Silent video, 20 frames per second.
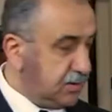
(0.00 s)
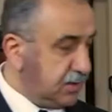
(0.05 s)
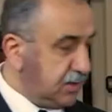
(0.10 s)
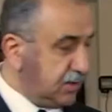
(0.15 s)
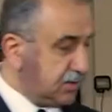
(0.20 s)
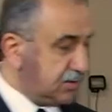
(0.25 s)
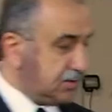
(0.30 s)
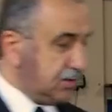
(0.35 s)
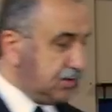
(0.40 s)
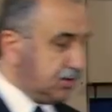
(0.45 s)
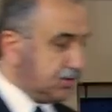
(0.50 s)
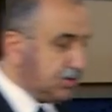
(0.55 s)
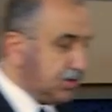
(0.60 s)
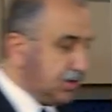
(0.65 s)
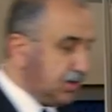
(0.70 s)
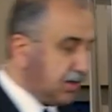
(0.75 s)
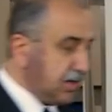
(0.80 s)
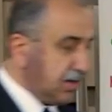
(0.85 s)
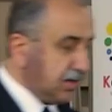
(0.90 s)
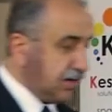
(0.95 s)
is
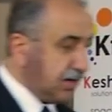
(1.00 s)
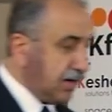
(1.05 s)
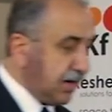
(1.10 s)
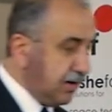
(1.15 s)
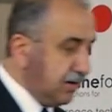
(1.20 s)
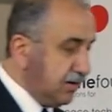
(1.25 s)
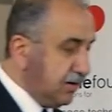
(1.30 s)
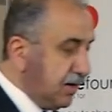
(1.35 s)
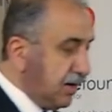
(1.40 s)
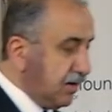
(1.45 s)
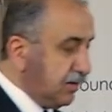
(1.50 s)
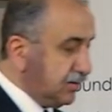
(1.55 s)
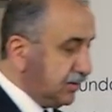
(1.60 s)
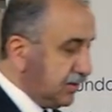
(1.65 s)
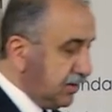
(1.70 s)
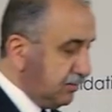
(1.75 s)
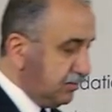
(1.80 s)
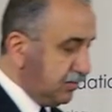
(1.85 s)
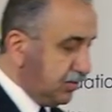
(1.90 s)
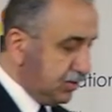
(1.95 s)
literally can carried out
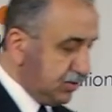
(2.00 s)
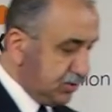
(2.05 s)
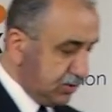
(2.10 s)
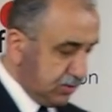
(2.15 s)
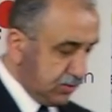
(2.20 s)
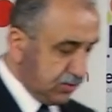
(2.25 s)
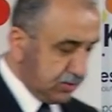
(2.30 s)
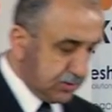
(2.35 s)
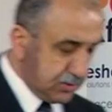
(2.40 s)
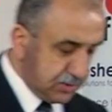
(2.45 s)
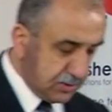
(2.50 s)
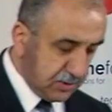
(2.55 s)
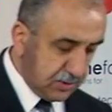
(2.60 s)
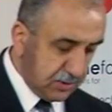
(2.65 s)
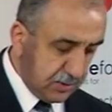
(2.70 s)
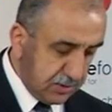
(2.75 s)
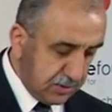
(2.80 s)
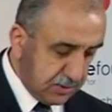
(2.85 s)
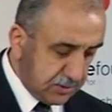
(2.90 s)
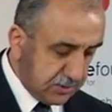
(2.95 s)
and produced
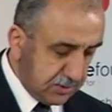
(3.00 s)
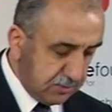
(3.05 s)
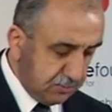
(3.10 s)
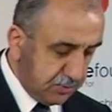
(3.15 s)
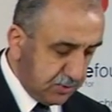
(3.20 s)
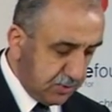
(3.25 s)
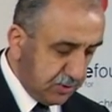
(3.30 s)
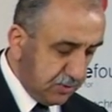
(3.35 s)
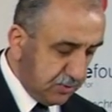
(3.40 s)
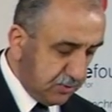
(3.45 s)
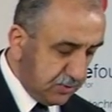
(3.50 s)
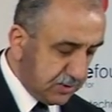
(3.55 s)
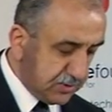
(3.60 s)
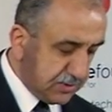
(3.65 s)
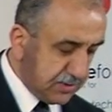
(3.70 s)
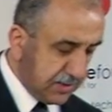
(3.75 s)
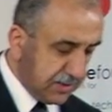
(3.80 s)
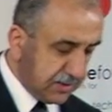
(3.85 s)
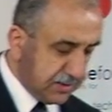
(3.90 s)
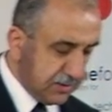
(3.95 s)
in simple
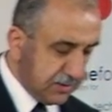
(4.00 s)
units like